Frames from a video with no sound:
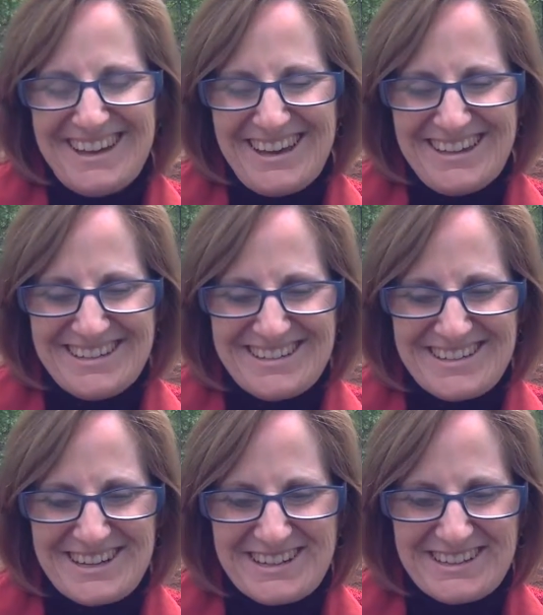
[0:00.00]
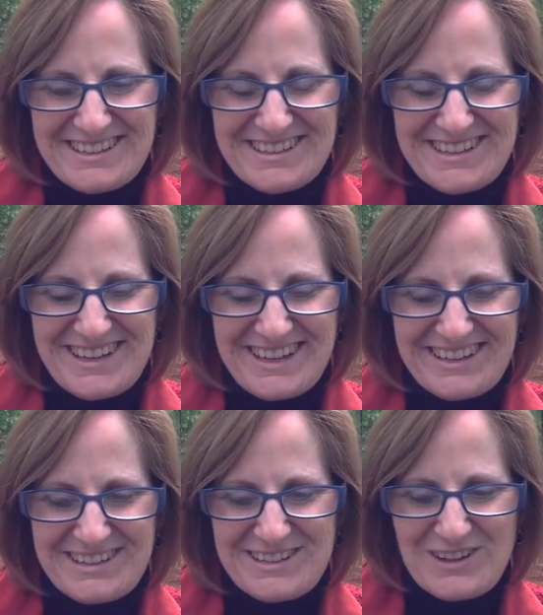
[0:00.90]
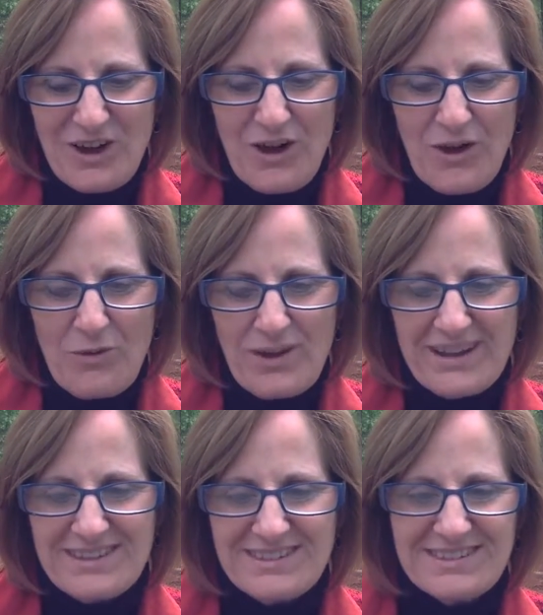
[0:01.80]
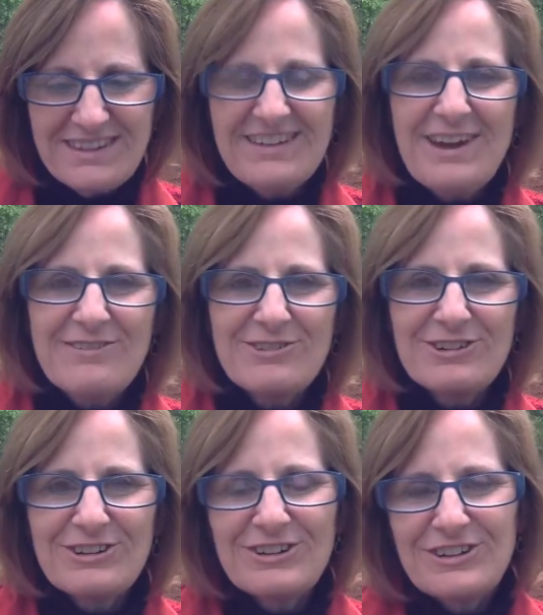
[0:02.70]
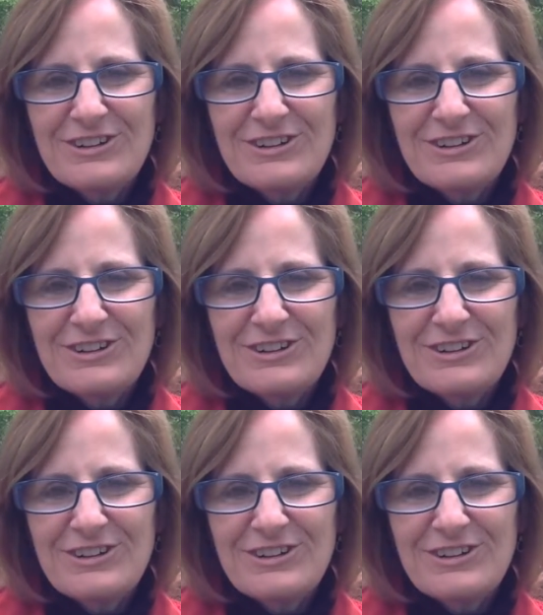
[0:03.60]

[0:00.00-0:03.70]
and always and ever